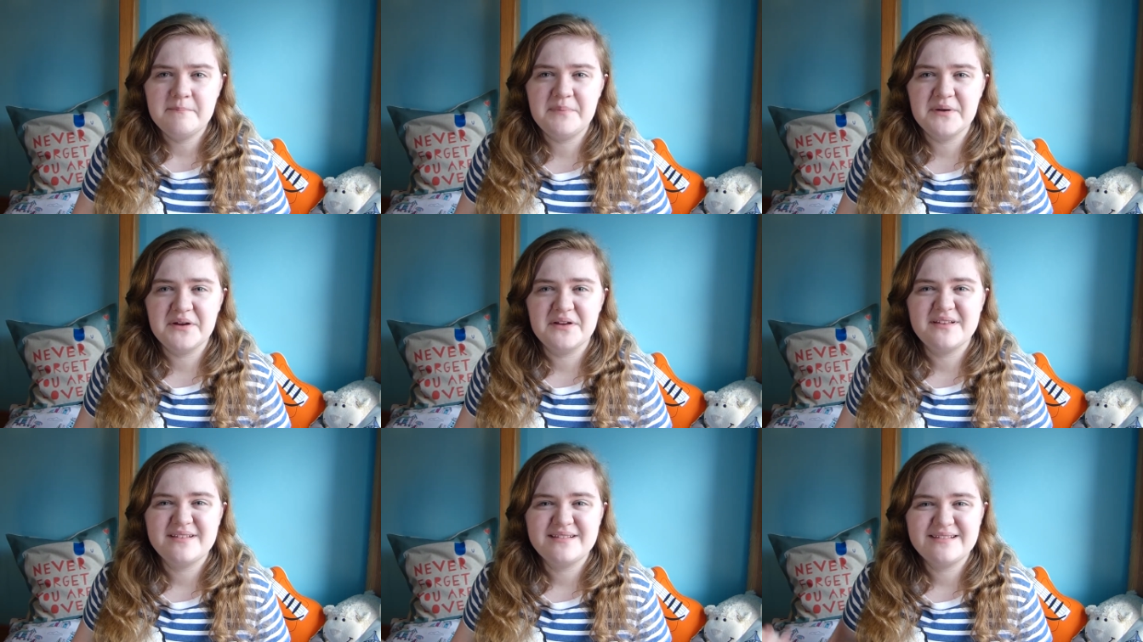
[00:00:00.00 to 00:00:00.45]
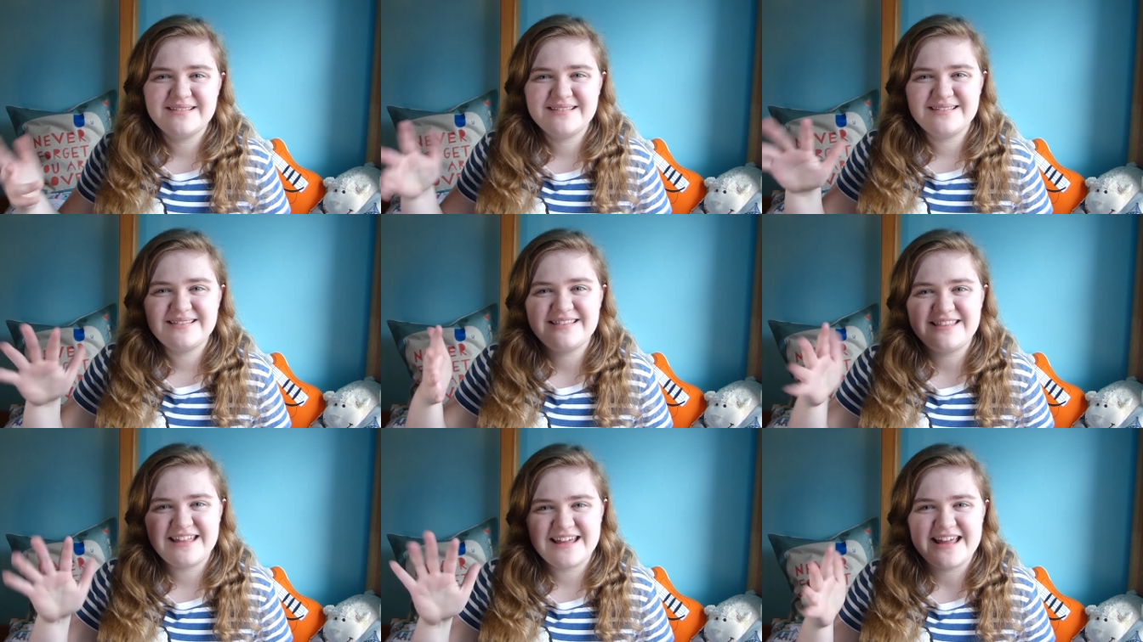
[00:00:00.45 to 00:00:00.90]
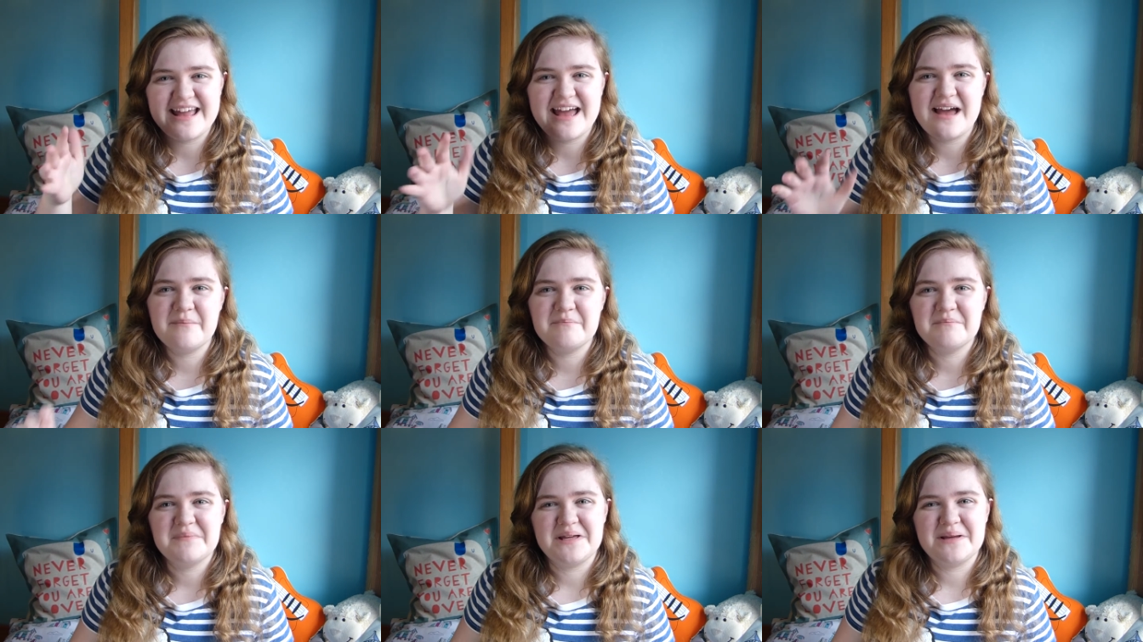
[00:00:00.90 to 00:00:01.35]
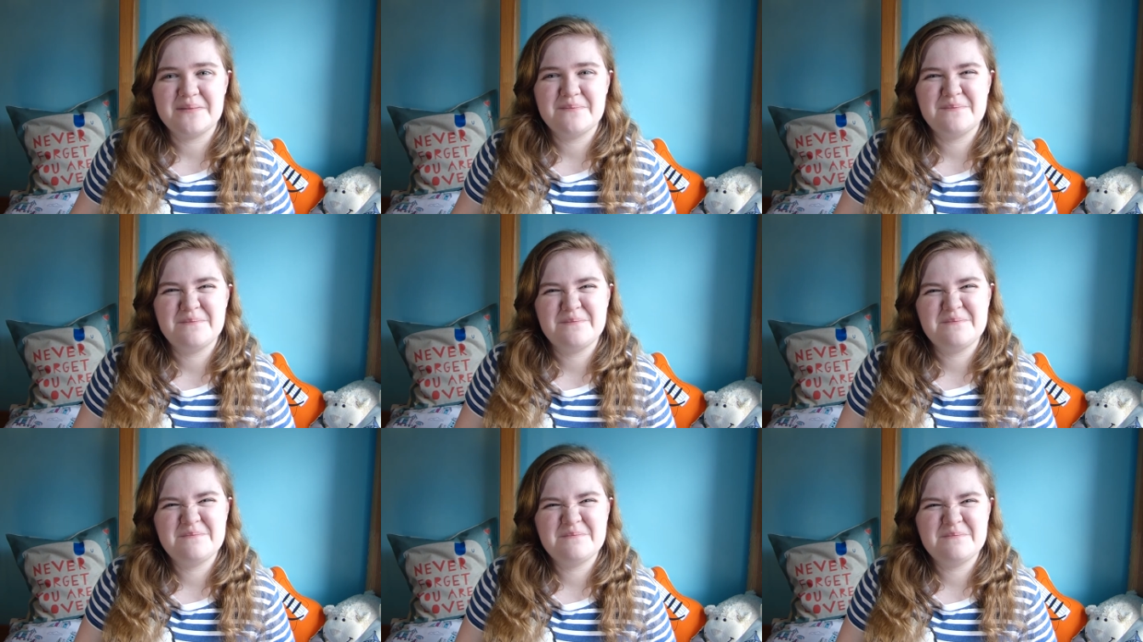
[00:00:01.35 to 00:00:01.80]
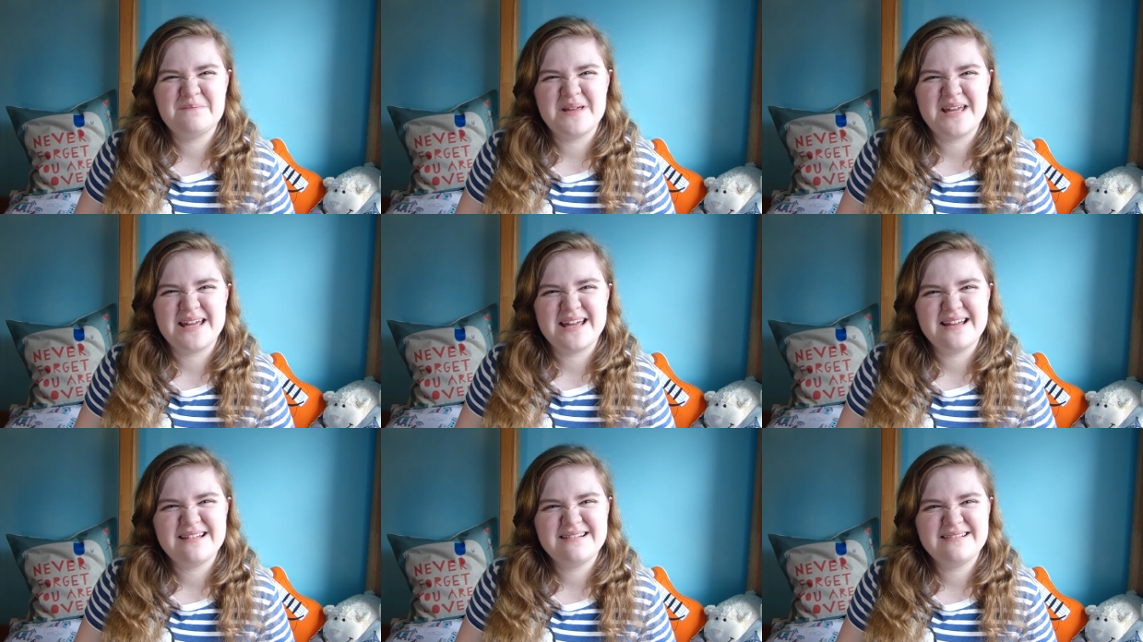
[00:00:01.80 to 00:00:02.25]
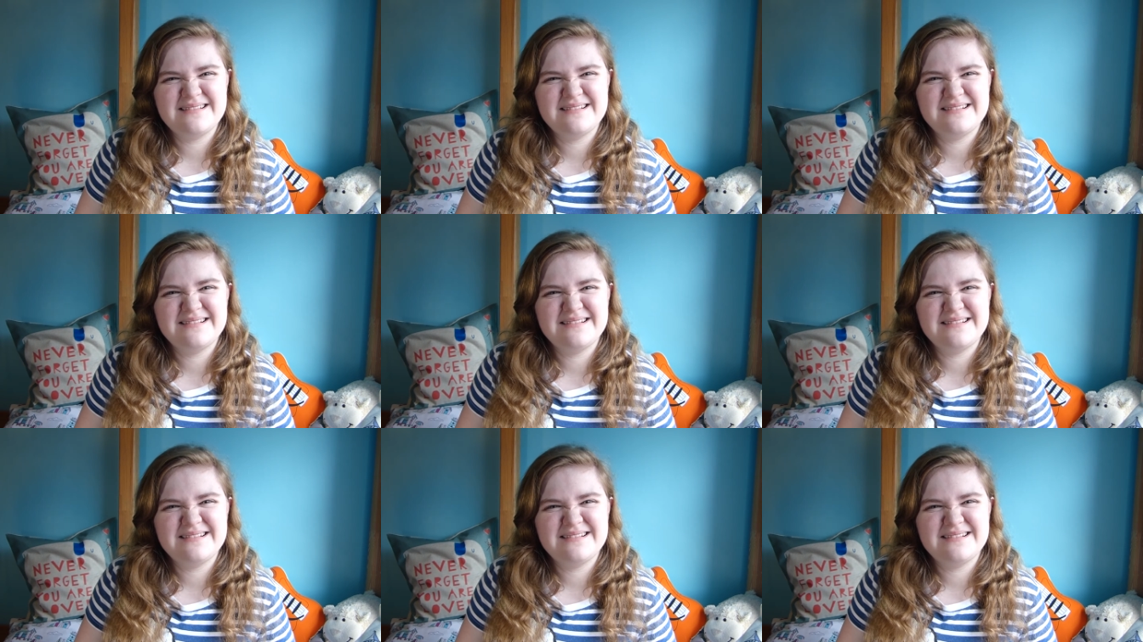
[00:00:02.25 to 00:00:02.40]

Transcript: but they can be a bit,